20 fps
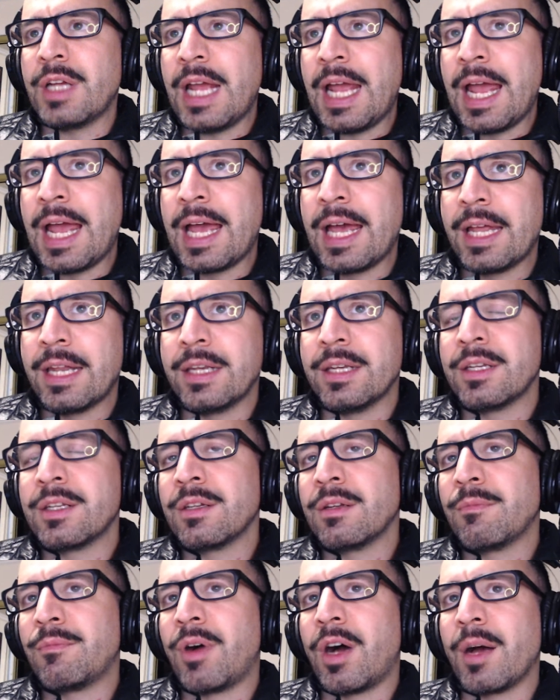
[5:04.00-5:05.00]
and
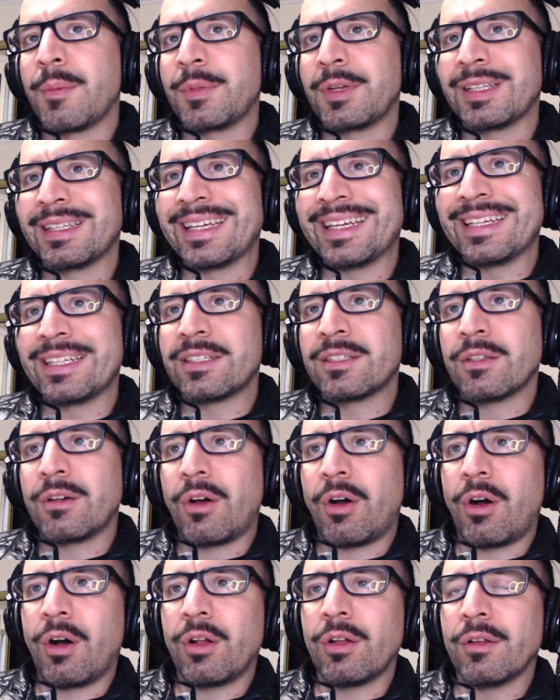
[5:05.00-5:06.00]
populate
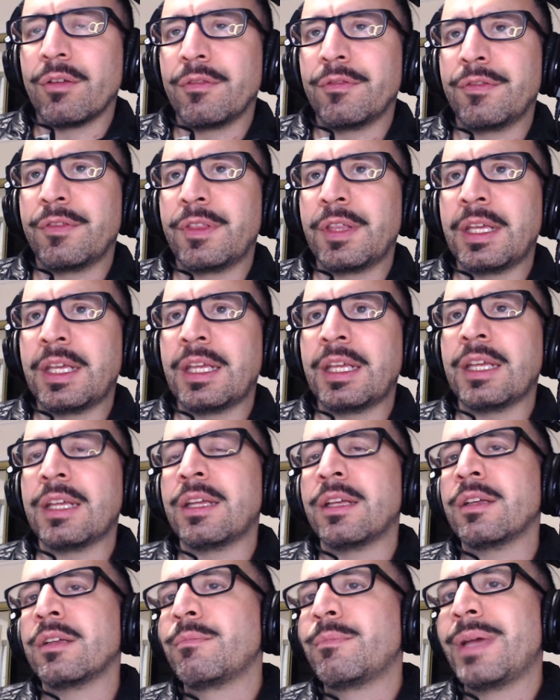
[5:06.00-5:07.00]
all of
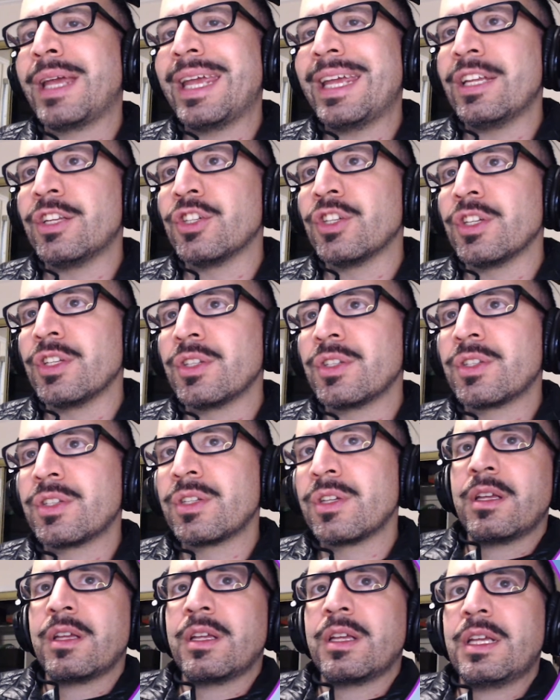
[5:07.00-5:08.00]
the
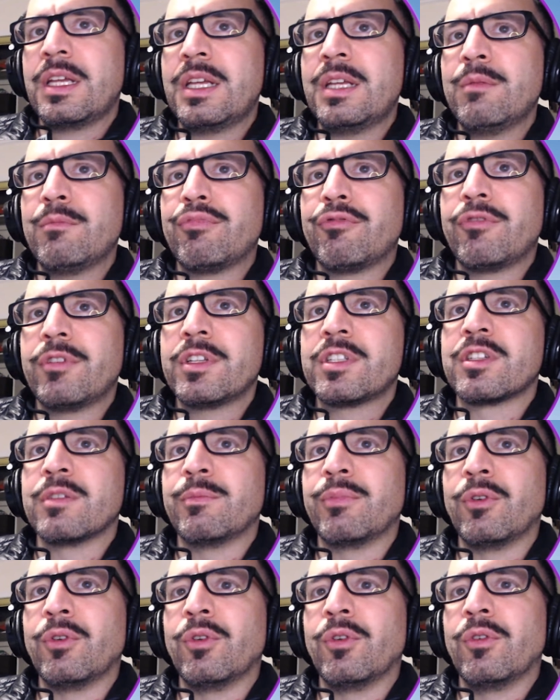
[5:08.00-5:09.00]
pages. In
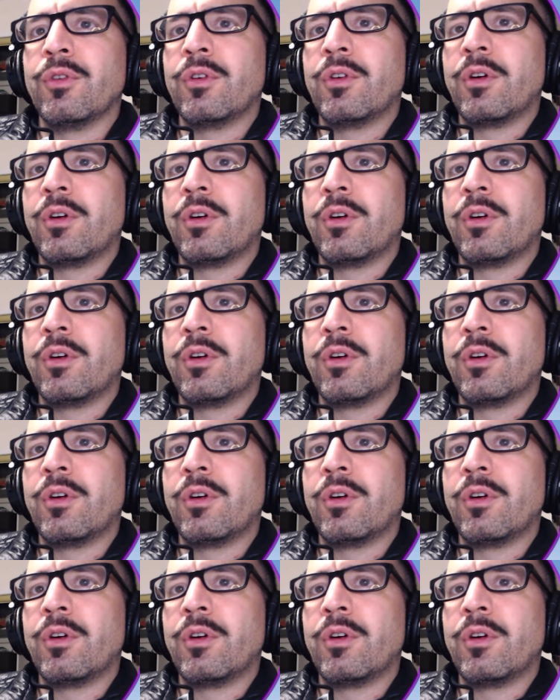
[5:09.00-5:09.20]
principle,